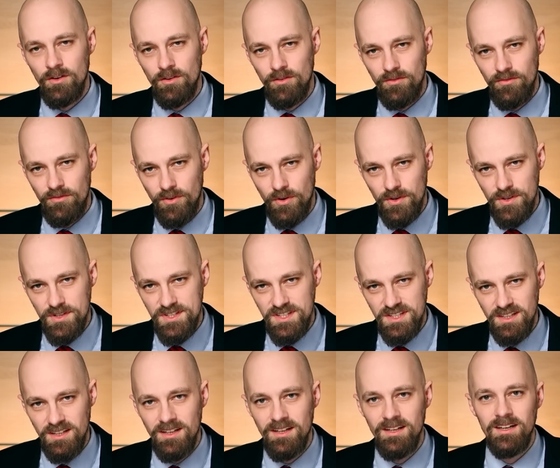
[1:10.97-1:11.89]

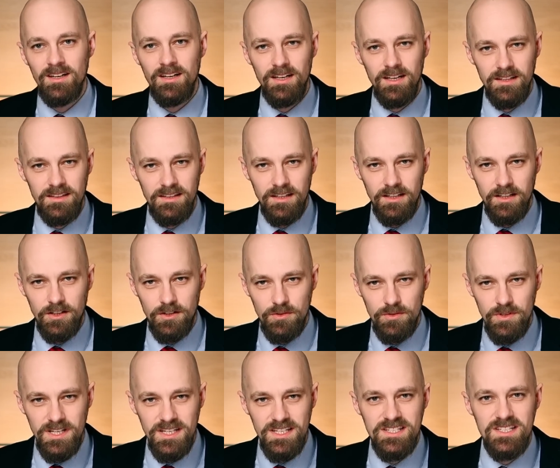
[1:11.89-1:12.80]
First, it
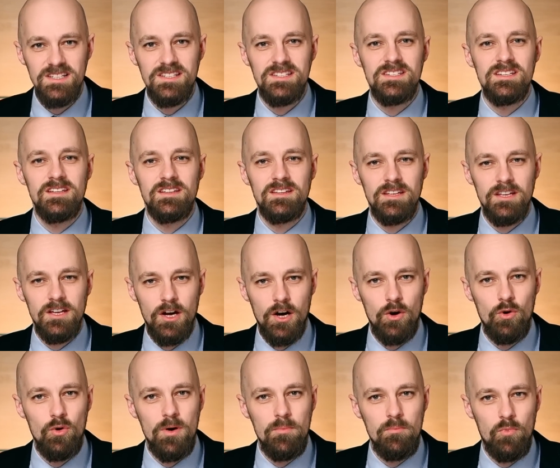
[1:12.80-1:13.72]
increases the
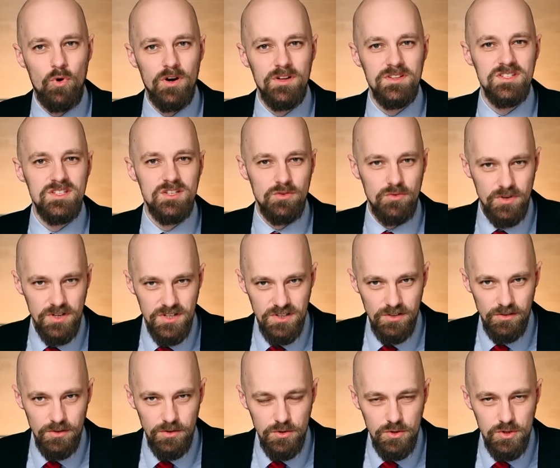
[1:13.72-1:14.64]
OM-1's
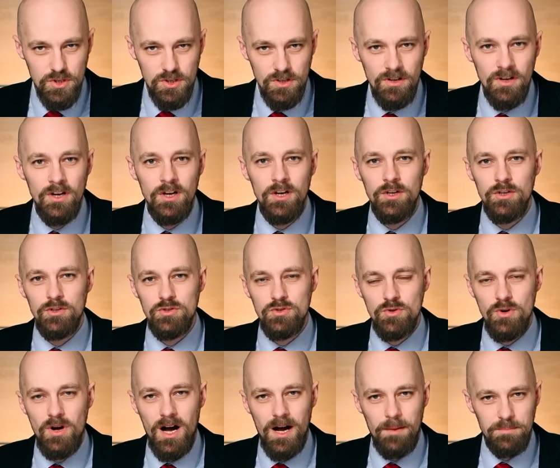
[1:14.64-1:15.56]
resolution
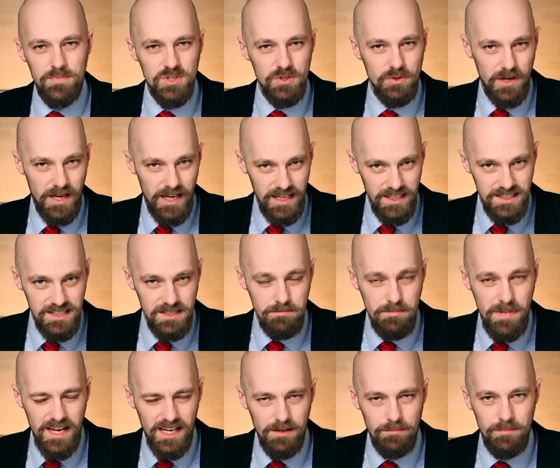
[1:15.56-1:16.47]
to up to 80
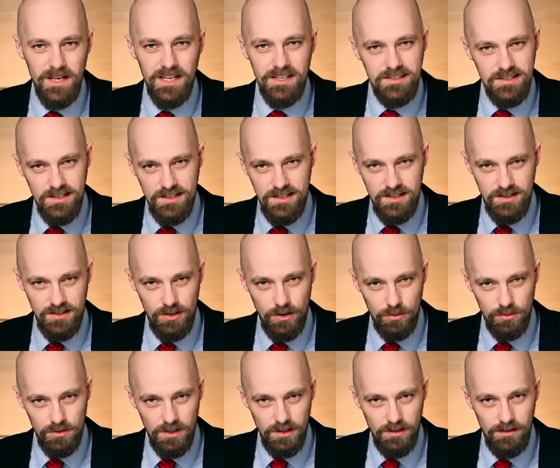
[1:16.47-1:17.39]
megapixels
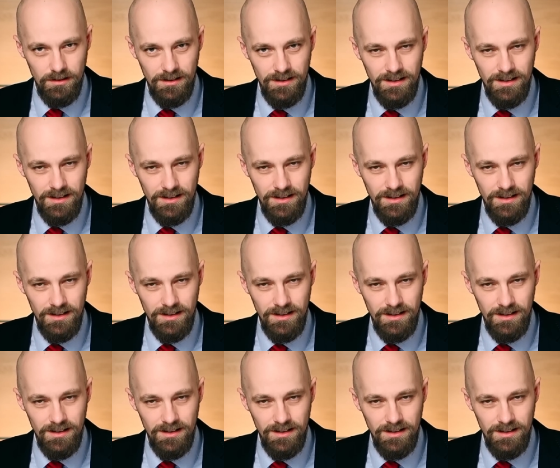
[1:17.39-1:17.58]
total.